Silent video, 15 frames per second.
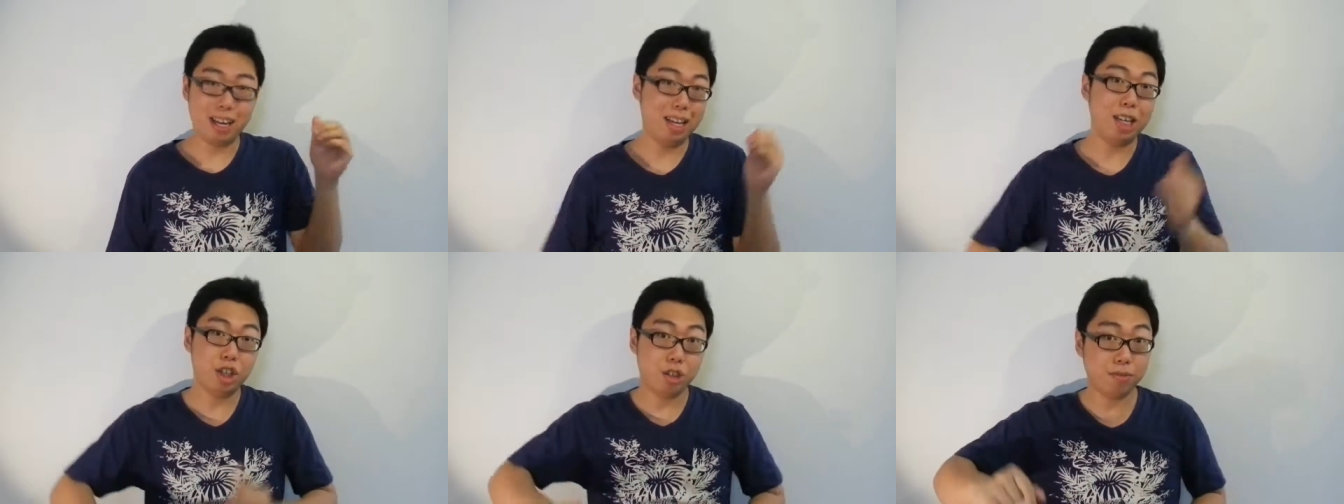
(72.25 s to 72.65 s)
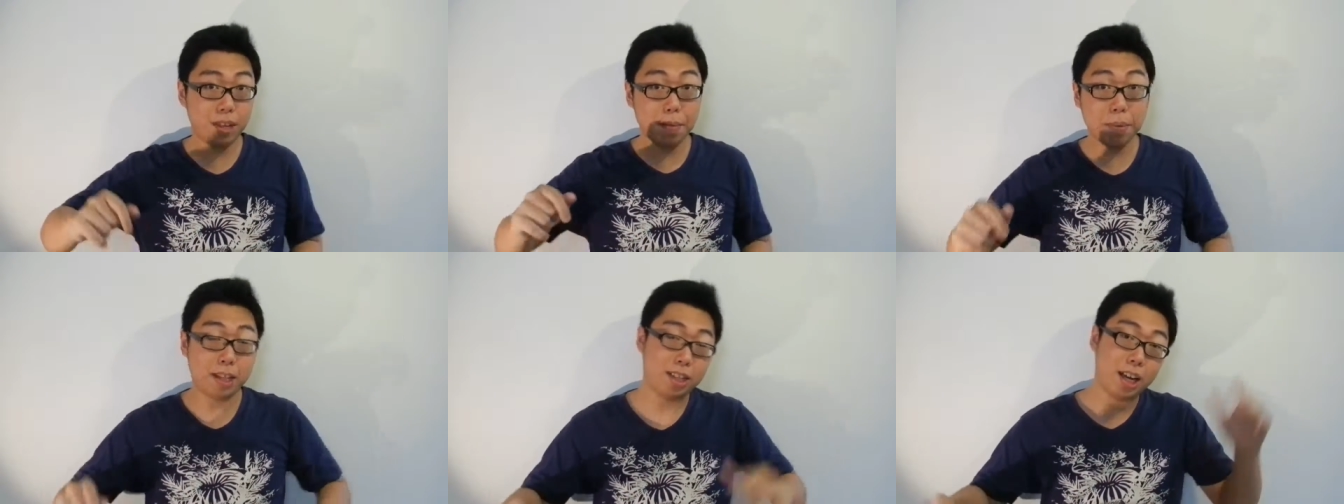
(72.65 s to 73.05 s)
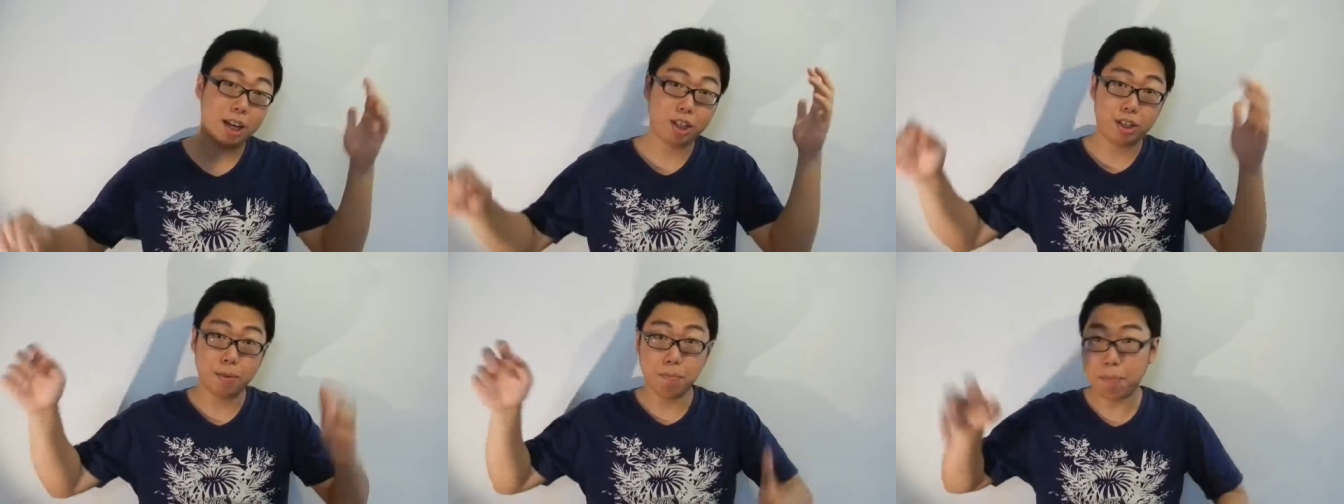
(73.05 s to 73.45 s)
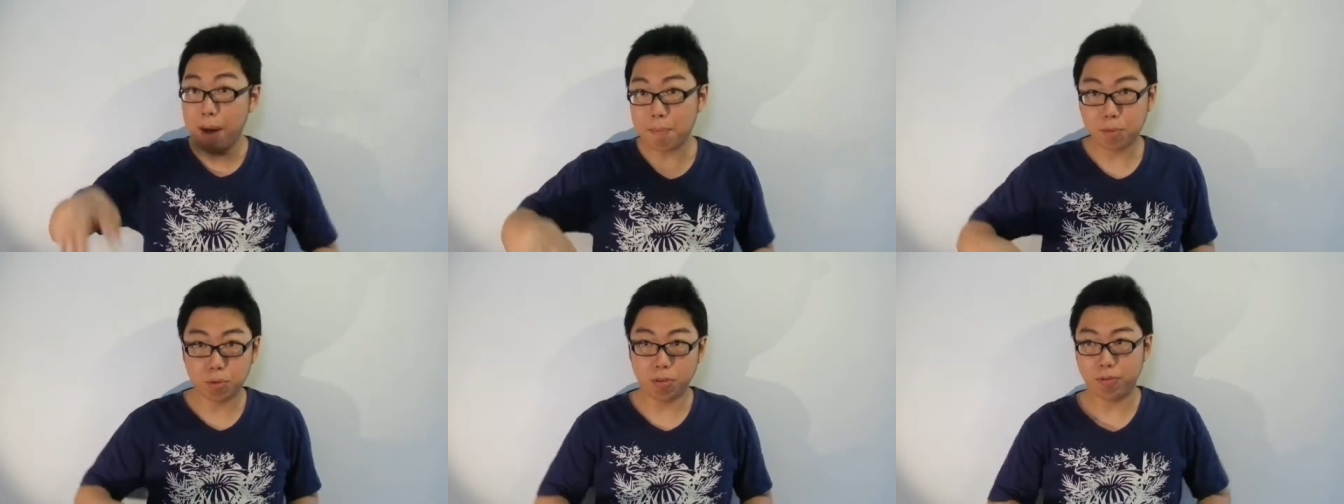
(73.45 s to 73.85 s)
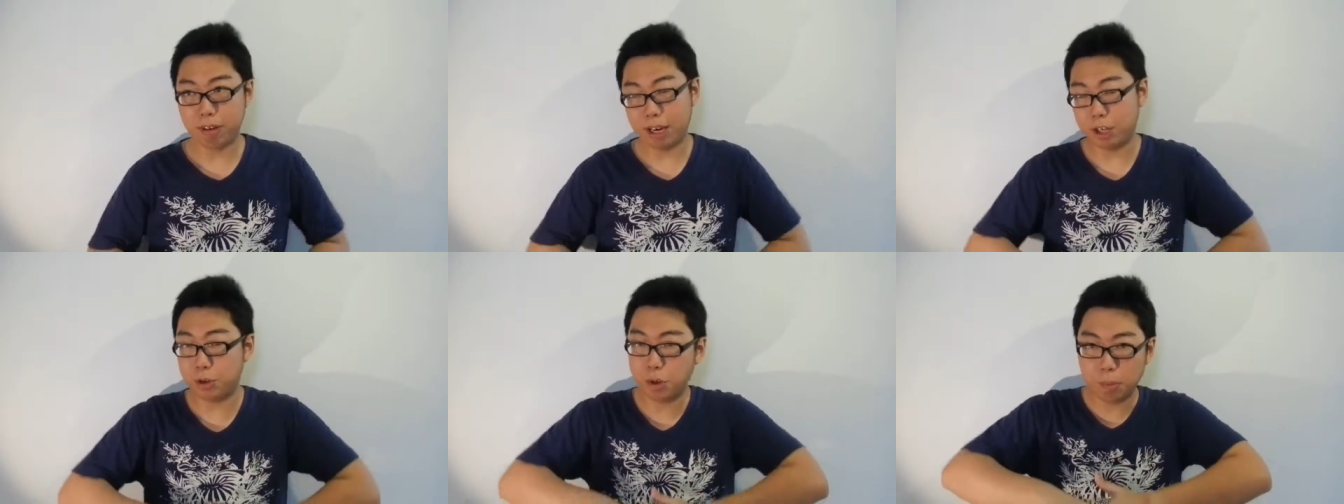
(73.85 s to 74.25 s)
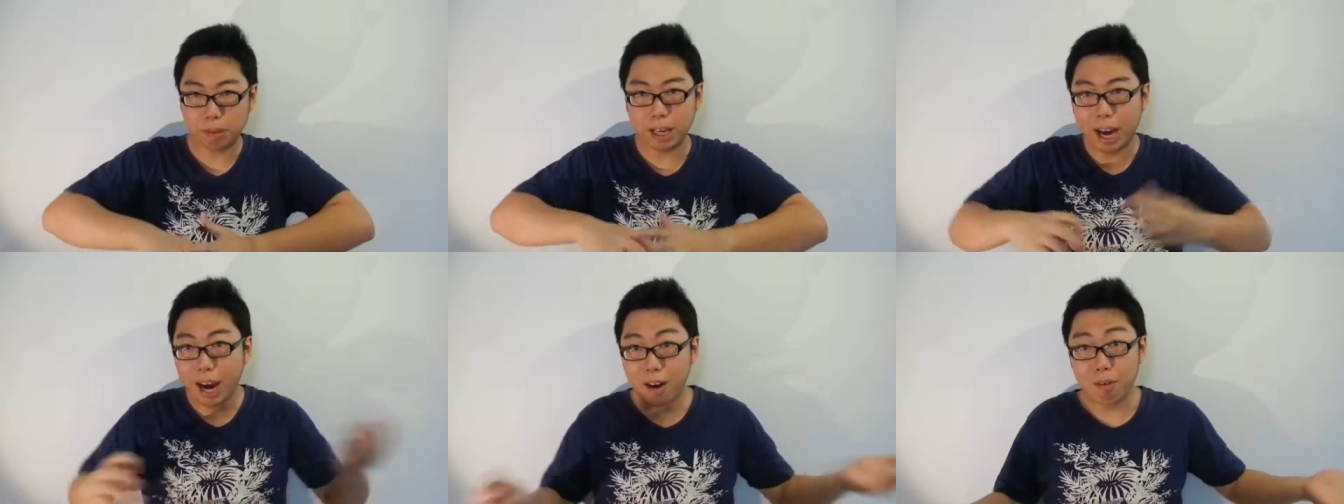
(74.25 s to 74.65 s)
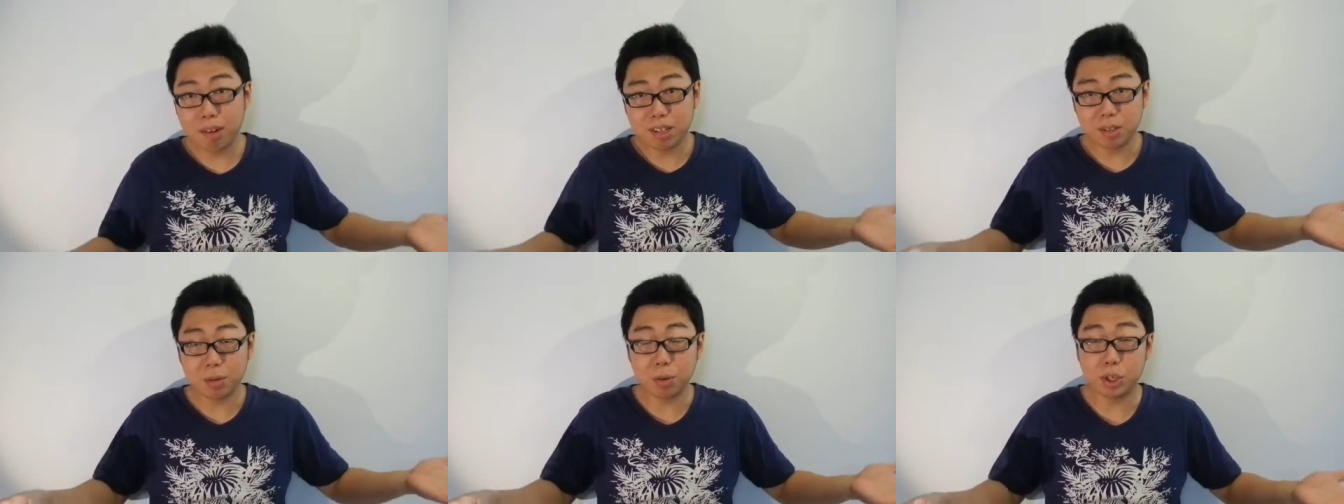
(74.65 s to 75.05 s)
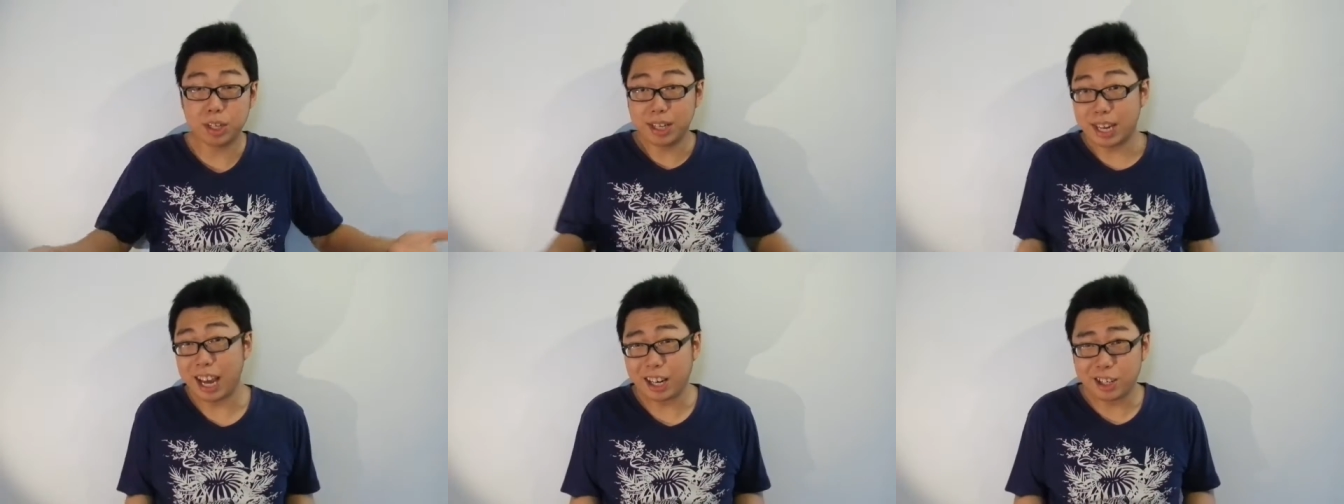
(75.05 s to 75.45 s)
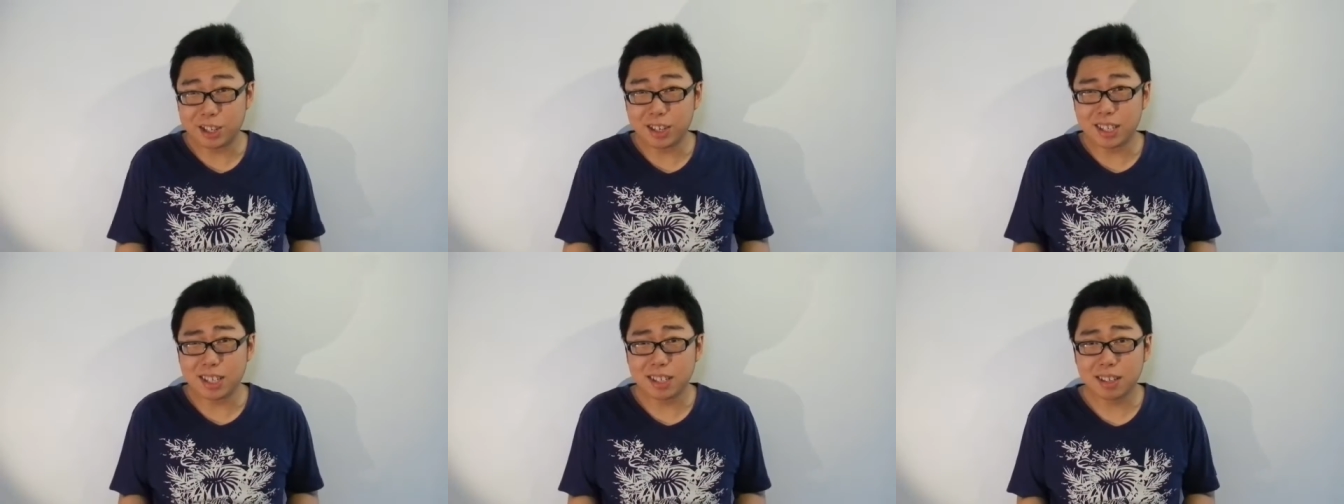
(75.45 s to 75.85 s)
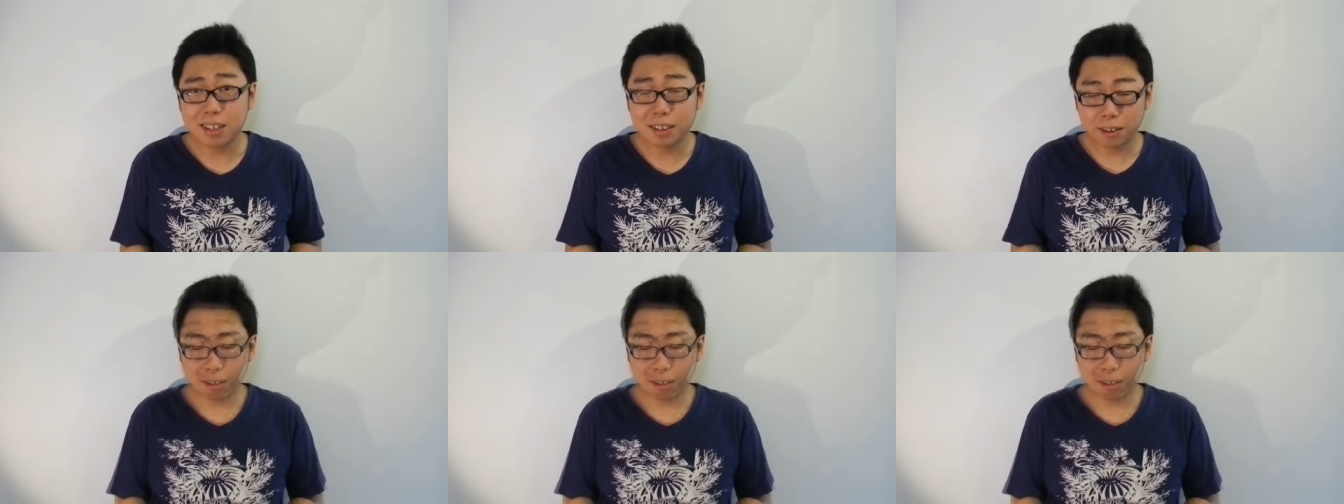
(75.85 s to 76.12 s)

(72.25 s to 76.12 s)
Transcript: each of them are texture mapped with extremely high resolution textures?